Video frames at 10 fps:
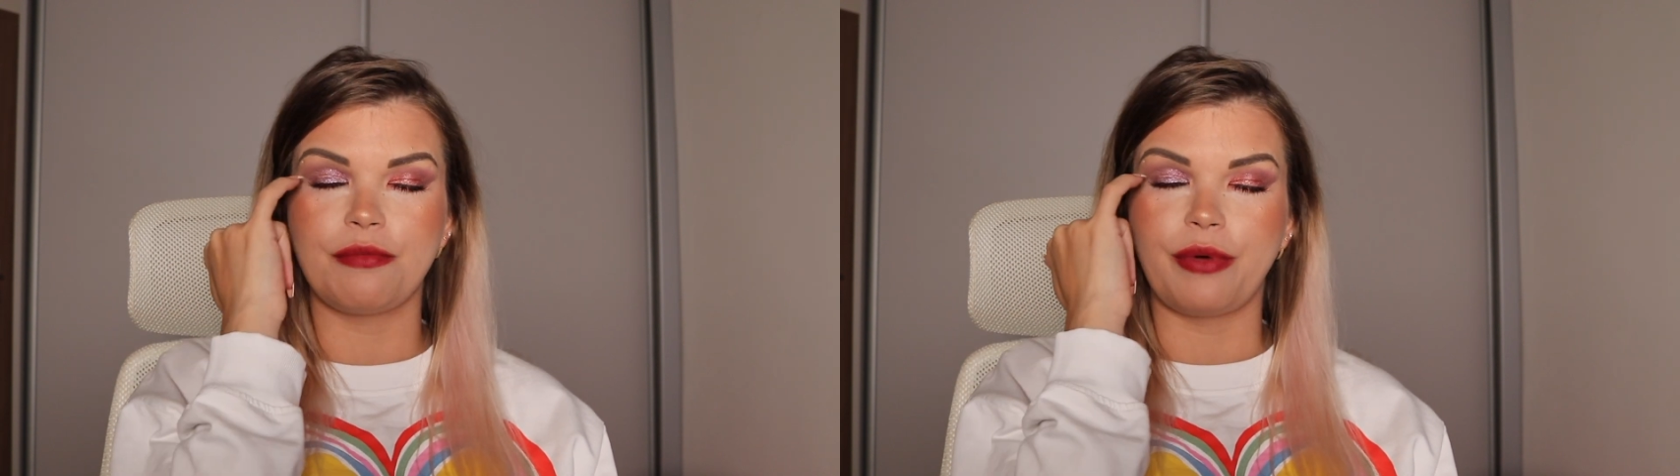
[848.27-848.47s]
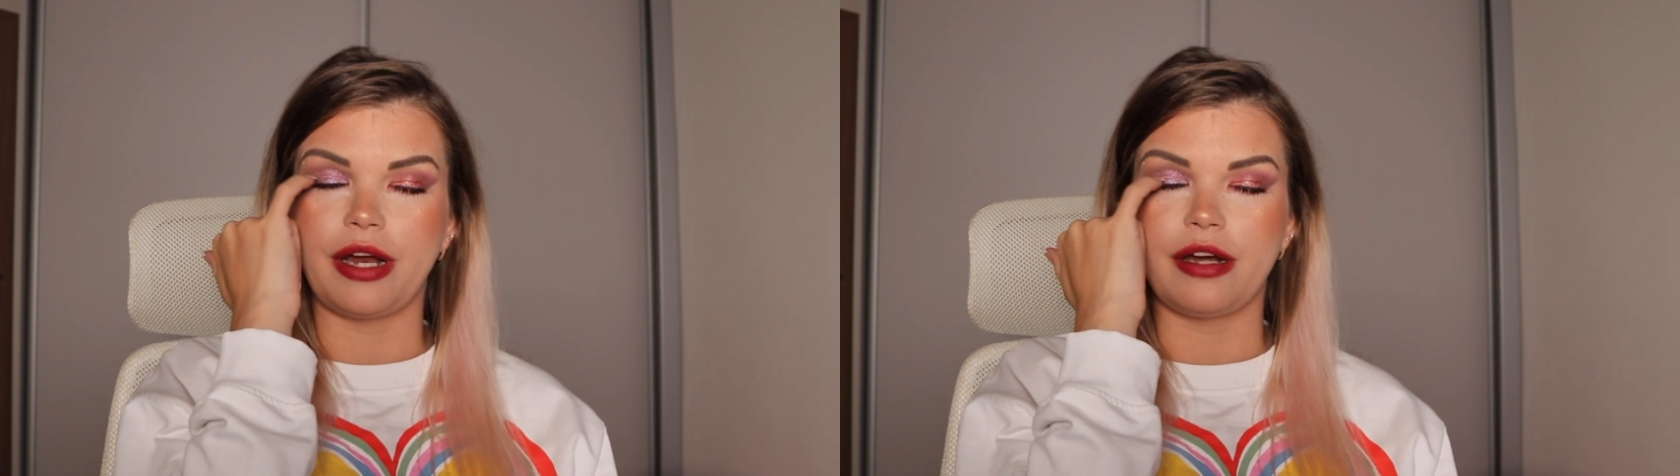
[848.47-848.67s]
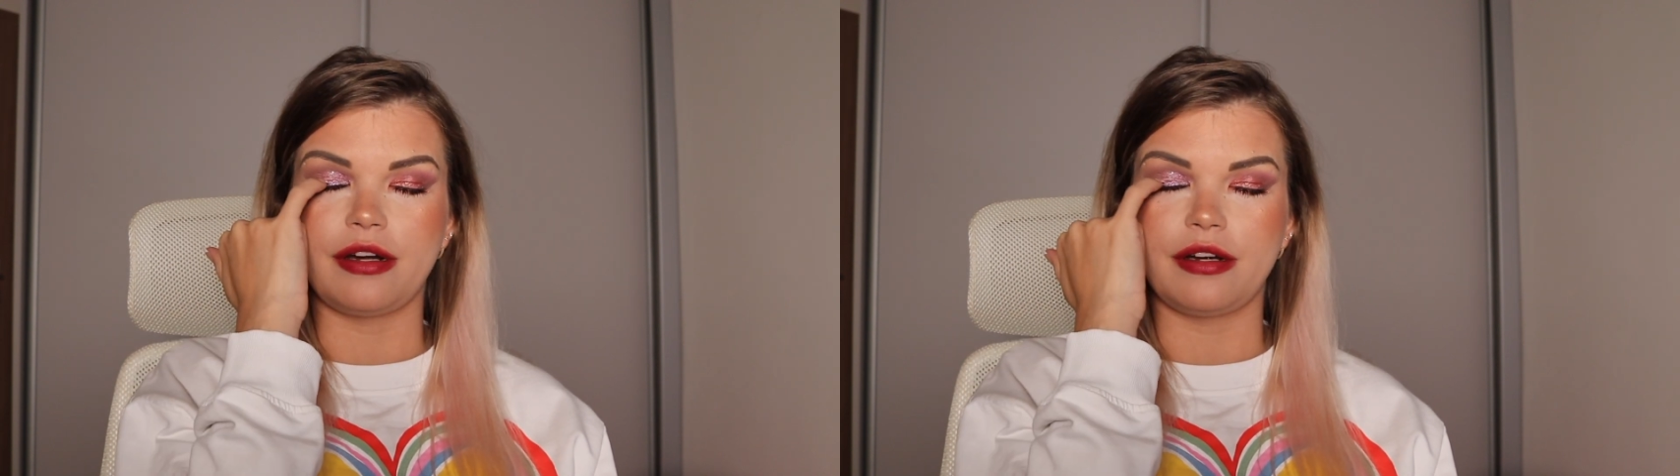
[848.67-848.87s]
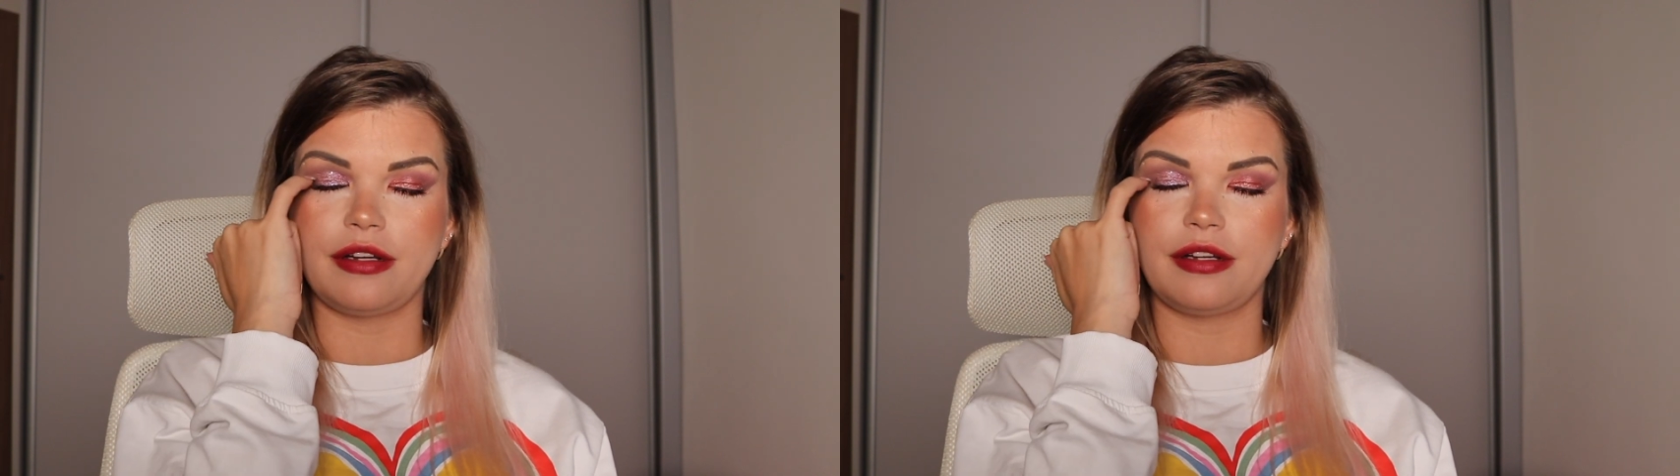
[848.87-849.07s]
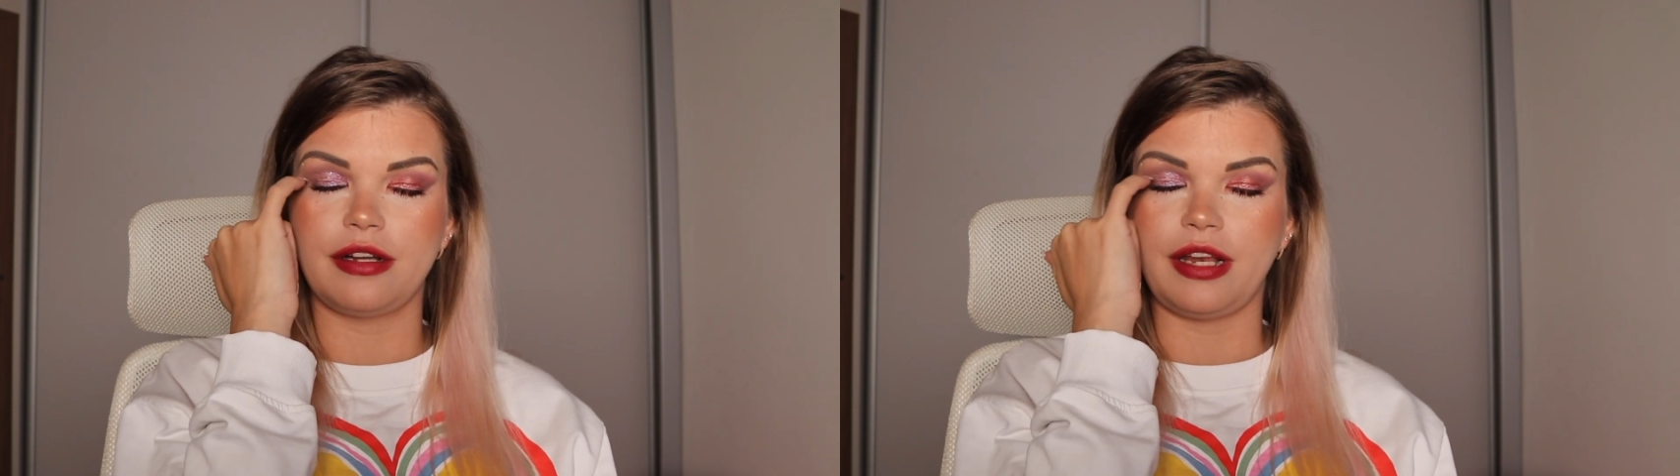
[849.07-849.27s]
where
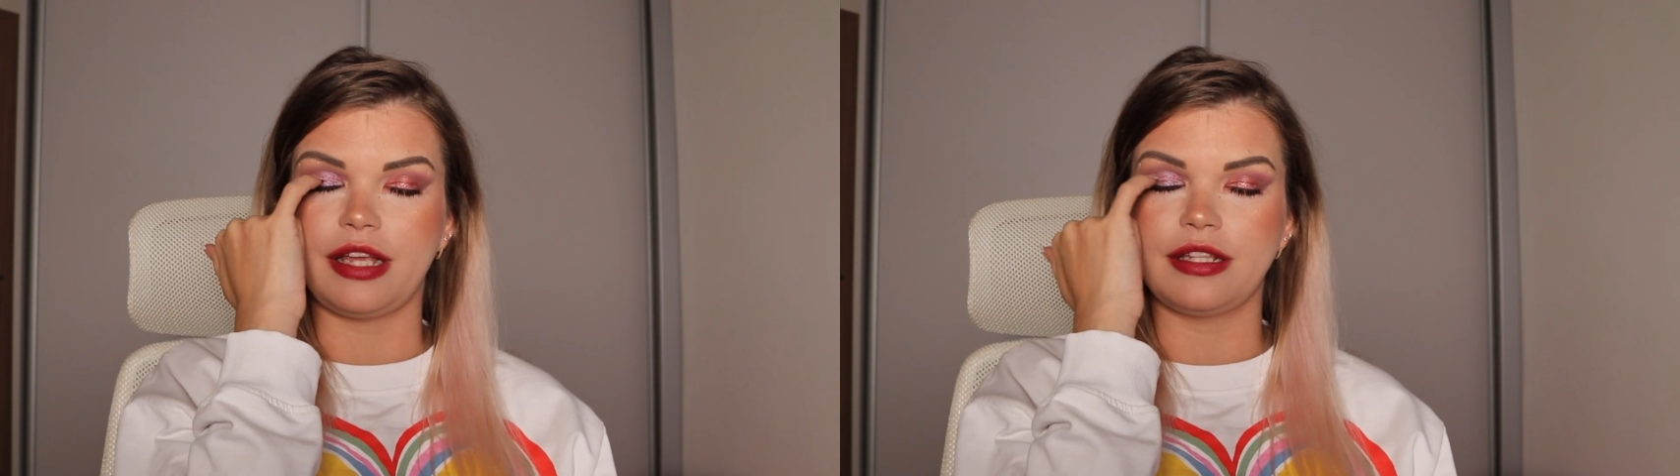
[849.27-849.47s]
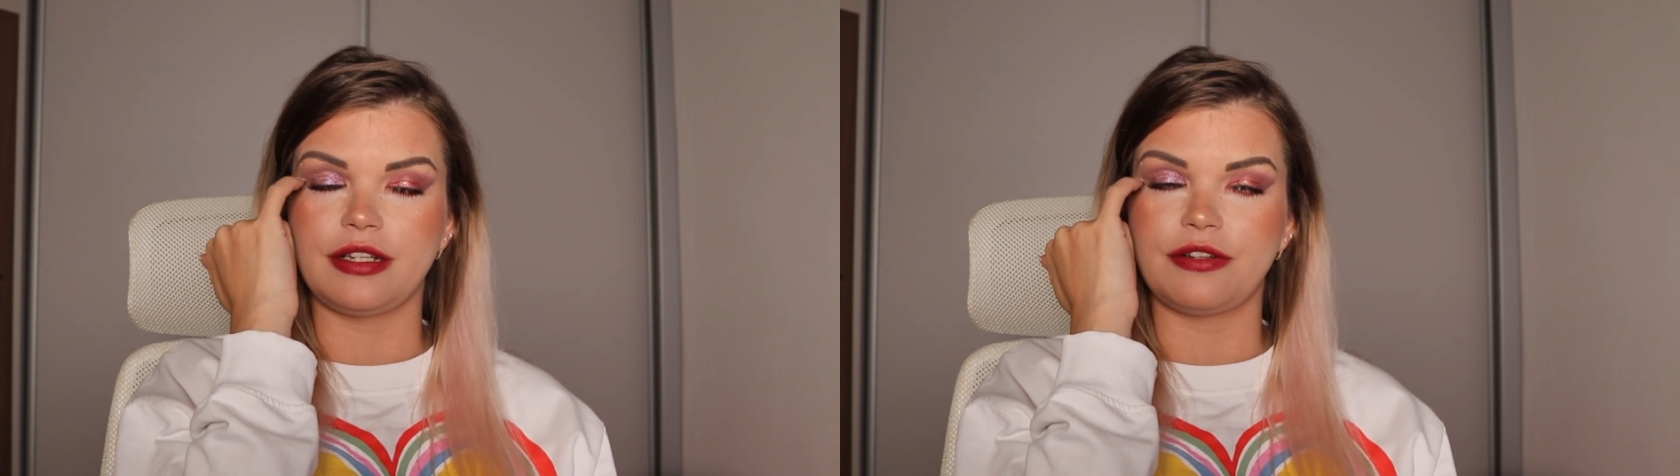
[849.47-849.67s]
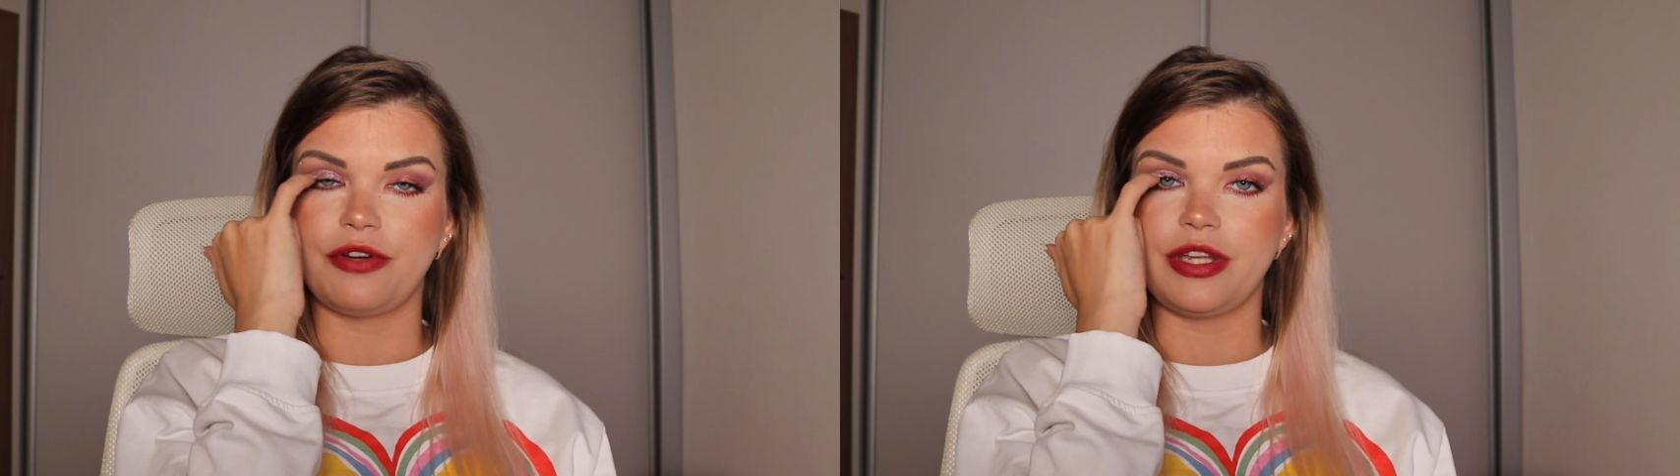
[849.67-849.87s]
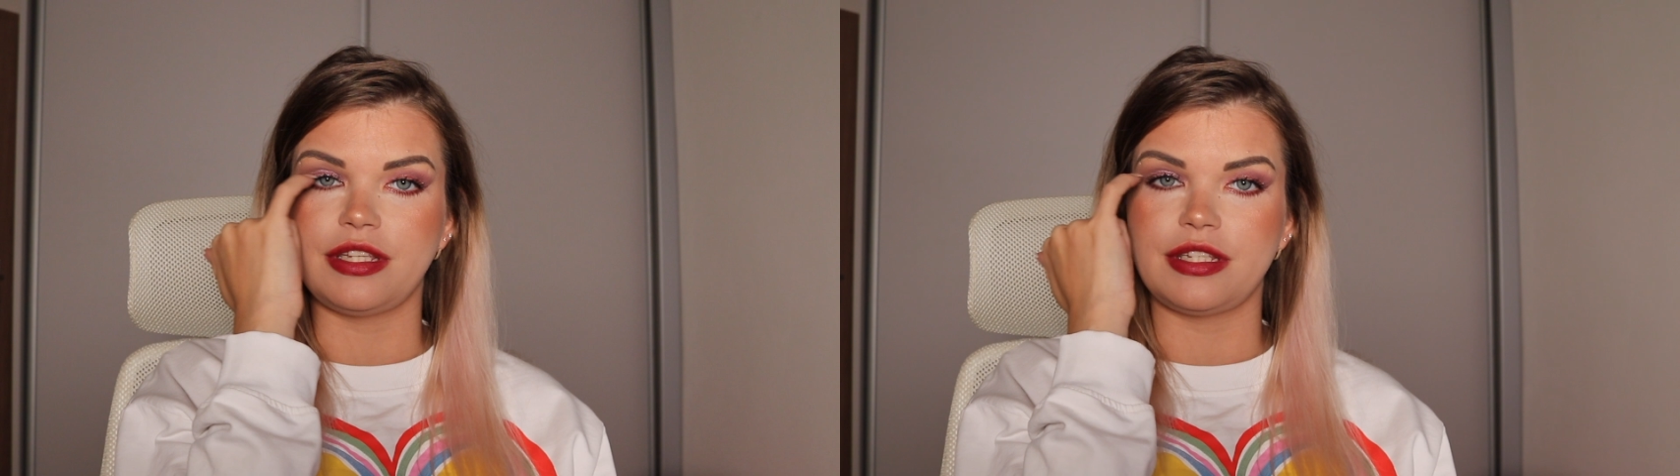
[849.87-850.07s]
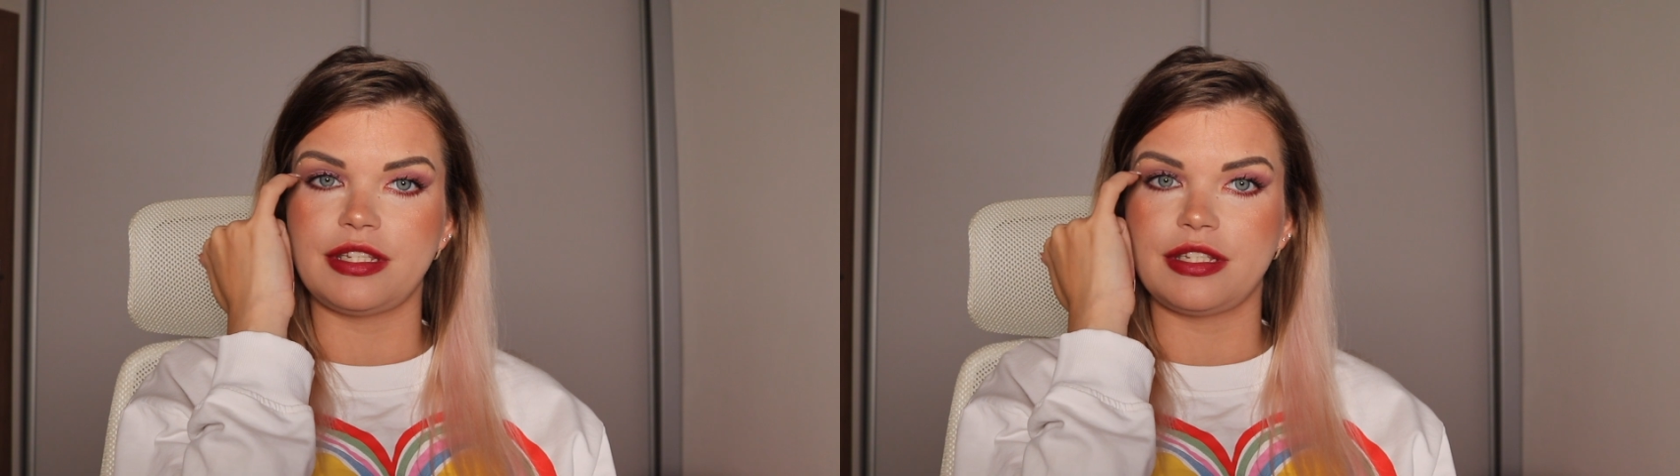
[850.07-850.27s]
like the
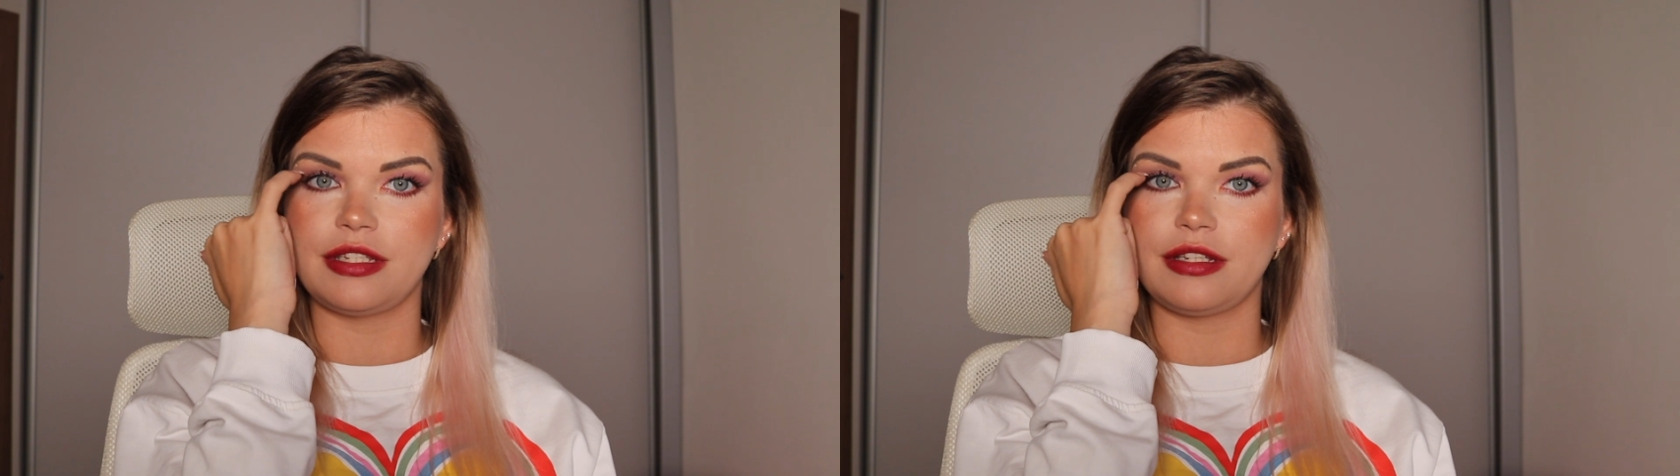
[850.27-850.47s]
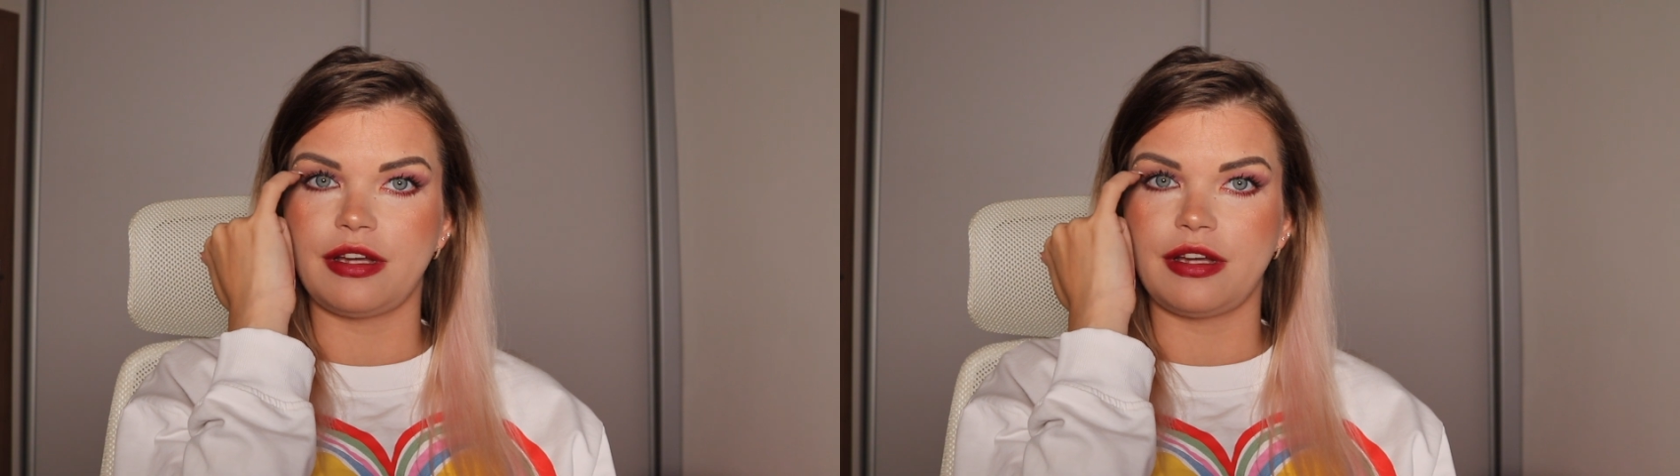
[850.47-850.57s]
crease